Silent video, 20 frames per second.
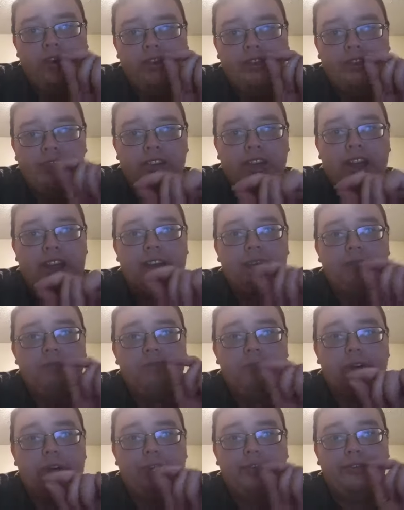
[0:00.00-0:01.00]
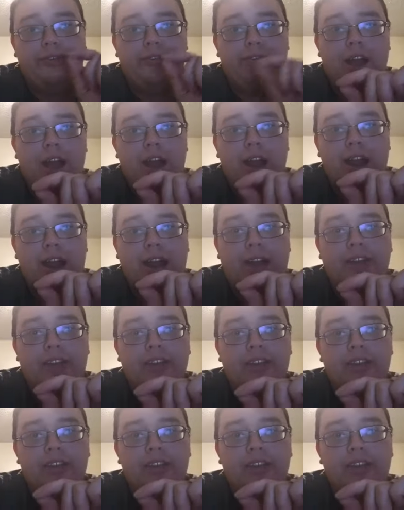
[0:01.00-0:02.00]
sin will find
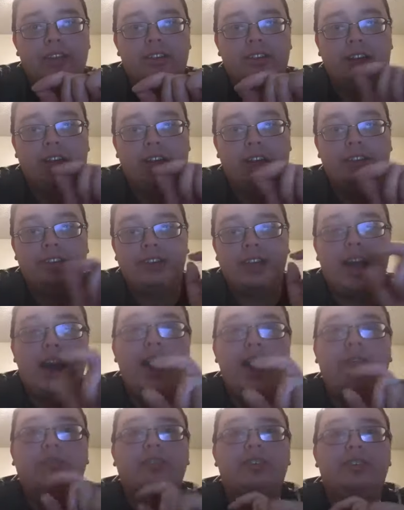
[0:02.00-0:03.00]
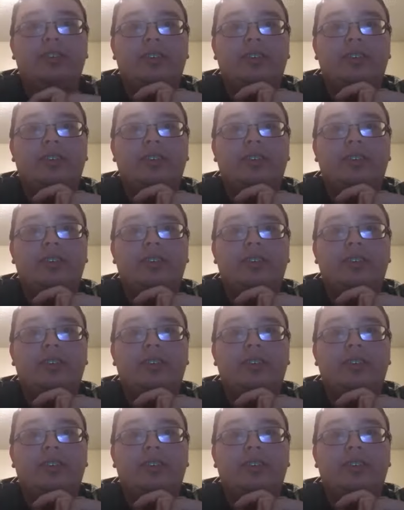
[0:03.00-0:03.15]
us out.